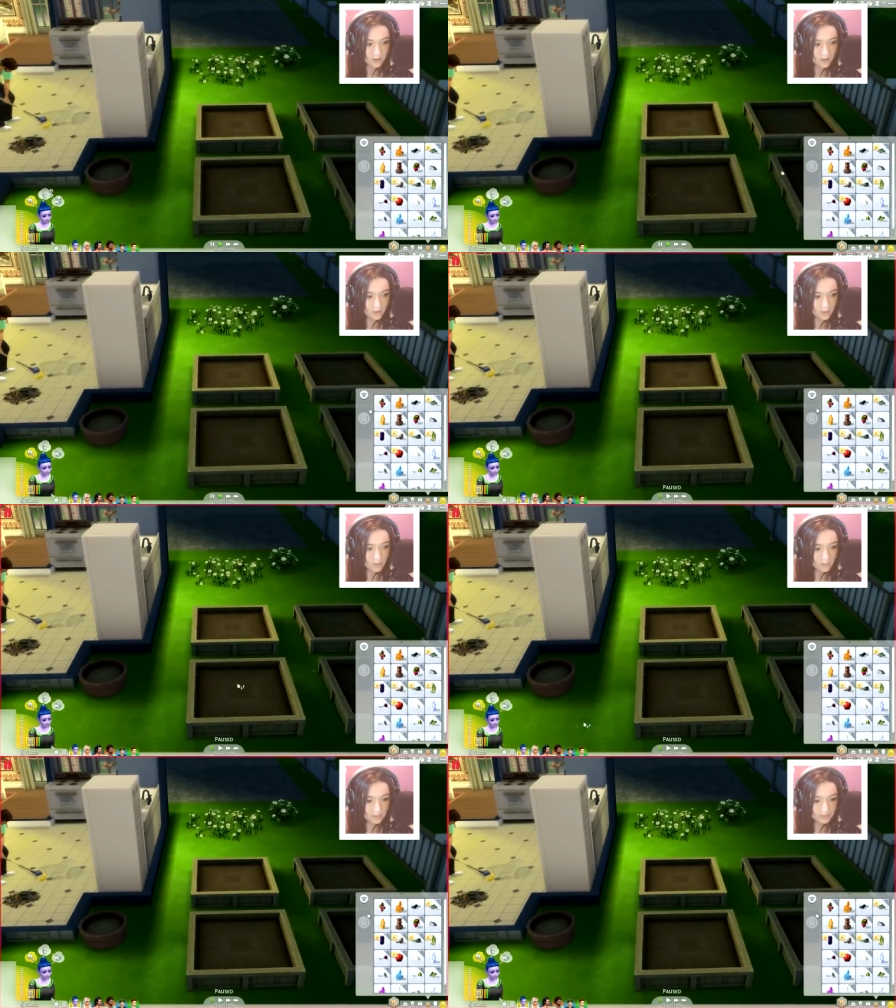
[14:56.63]

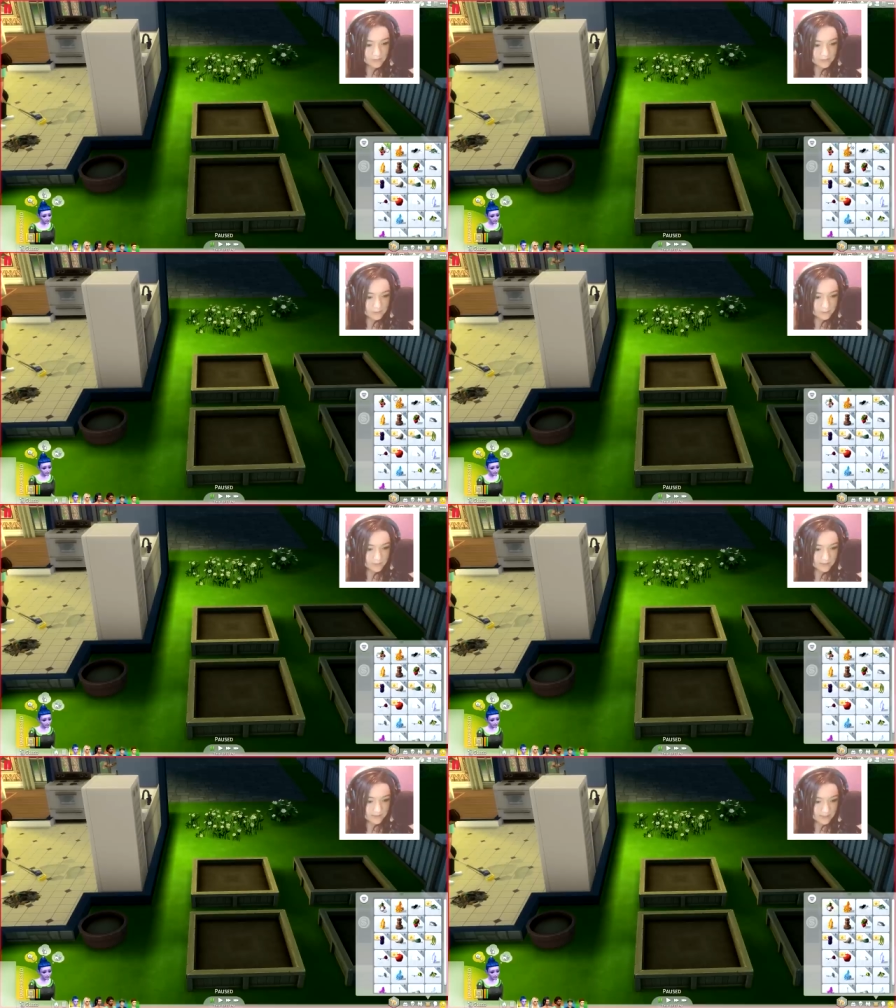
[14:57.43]
So we're going
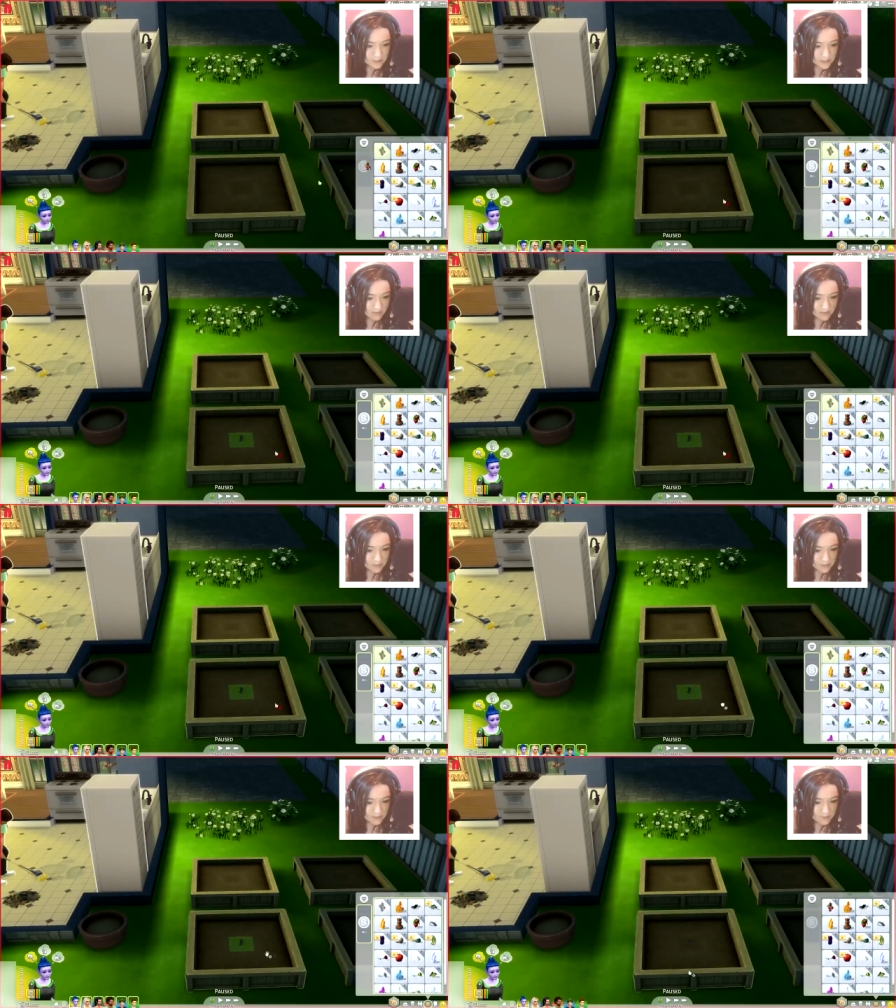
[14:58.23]
to plant a
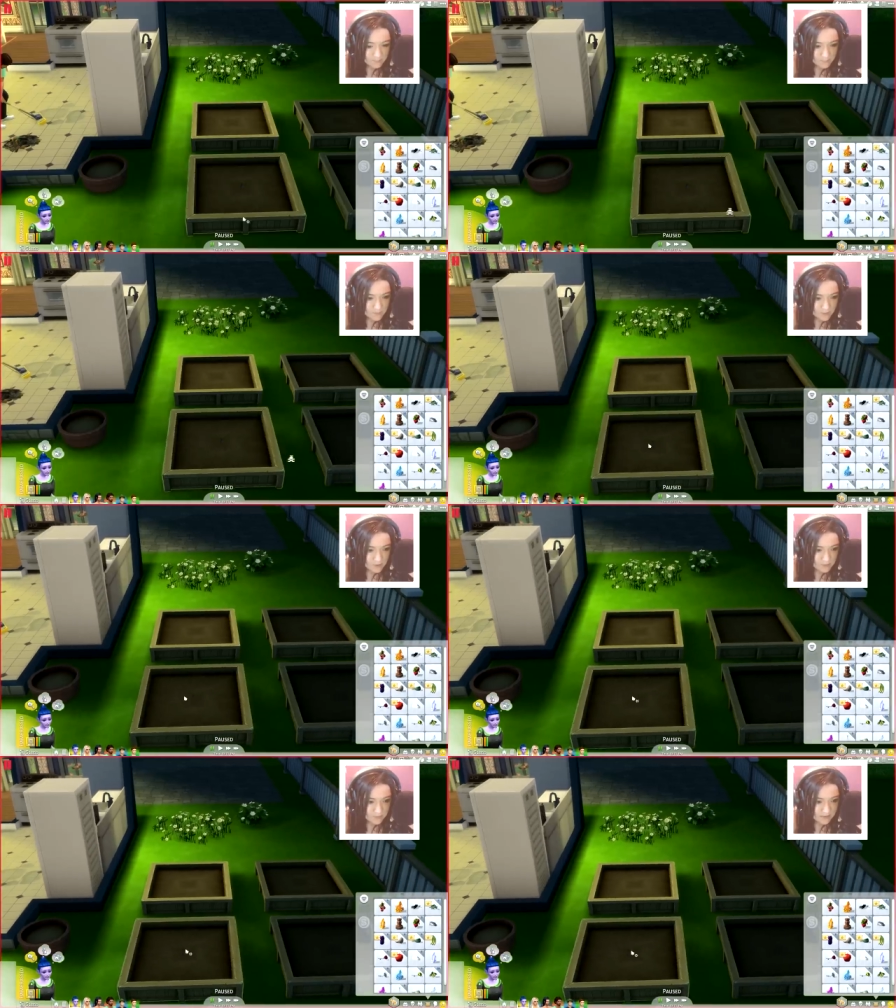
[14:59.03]
cherry tree. I'm
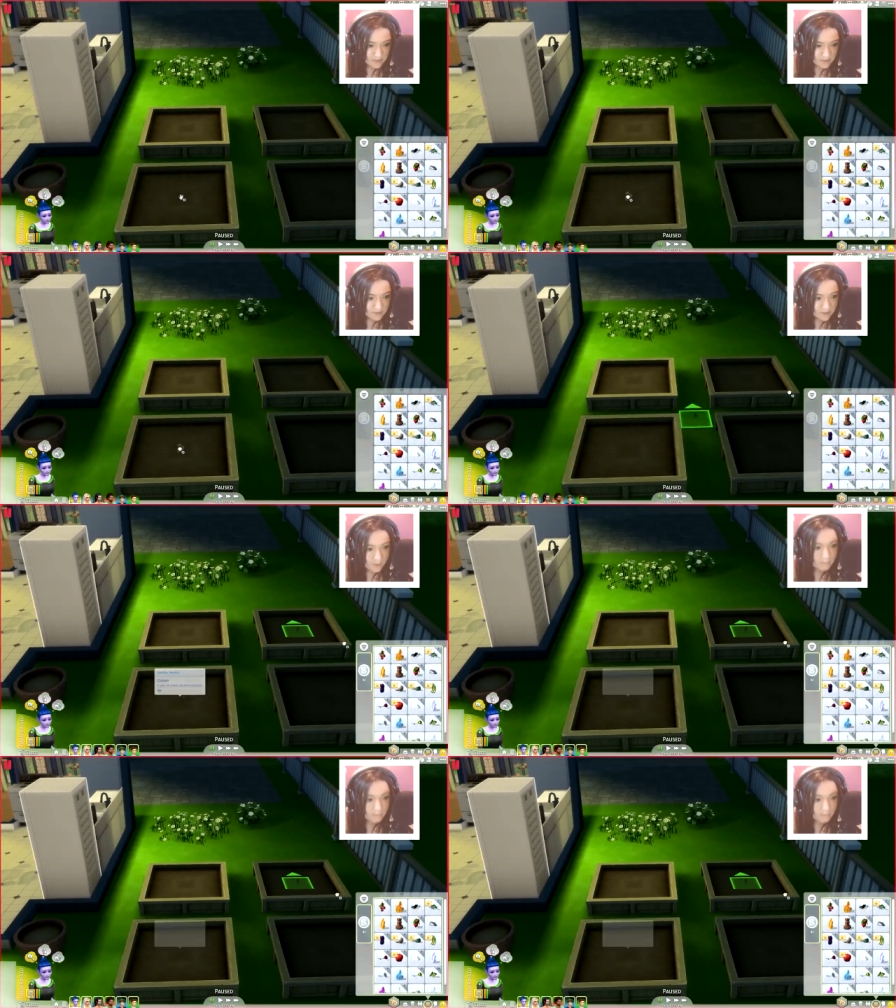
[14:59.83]
actually going to plant that right